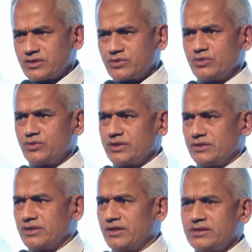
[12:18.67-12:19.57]
or 2
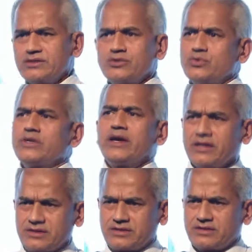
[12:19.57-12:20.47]
years or 2
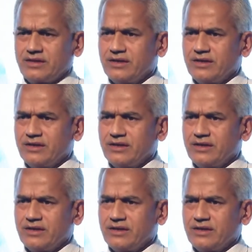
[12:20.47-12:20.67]
decades.